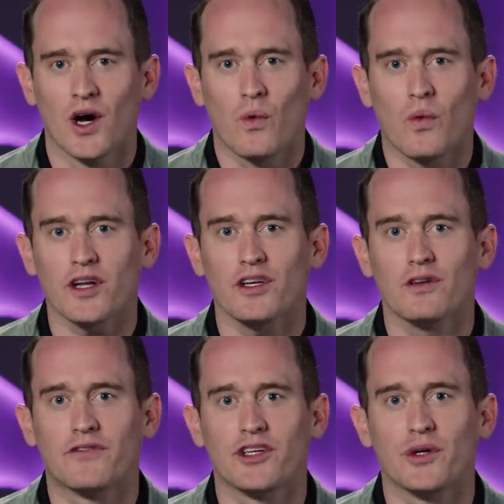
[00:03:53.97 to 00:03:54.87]
What do
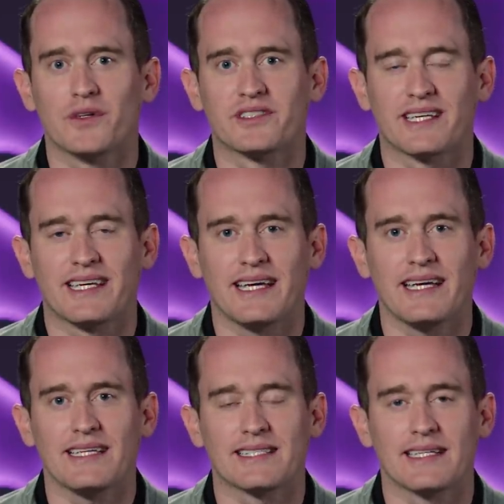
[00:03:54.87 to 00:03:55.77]
you view as the
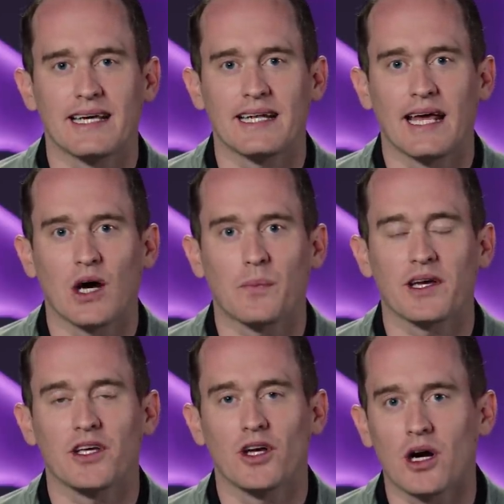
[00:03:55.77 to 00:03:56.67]
keys in, in
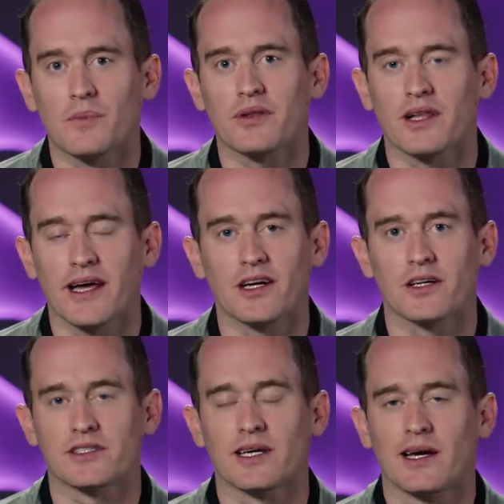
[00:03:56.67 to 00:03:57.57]
helping young
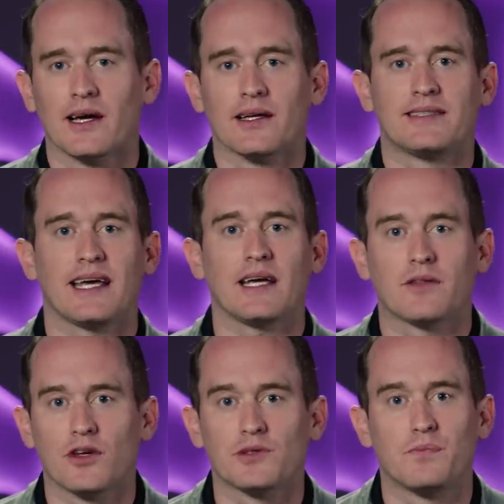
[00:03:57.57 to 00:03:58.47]
players
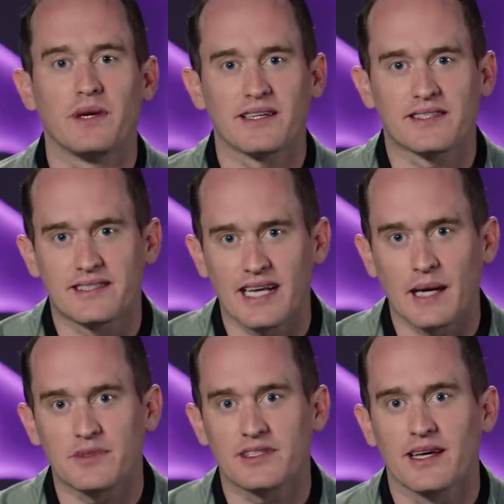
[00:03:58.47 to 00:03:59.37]
take those big
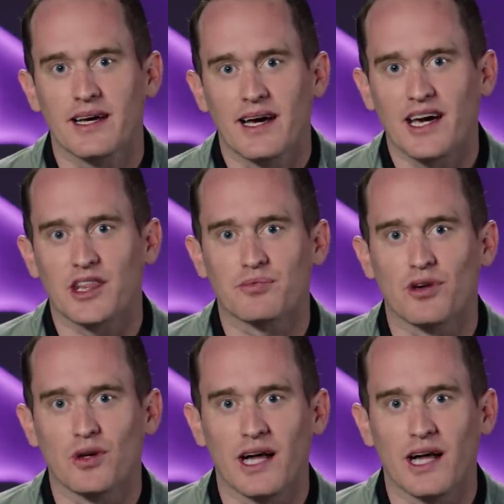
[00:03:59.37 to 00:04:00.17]
steps at the pro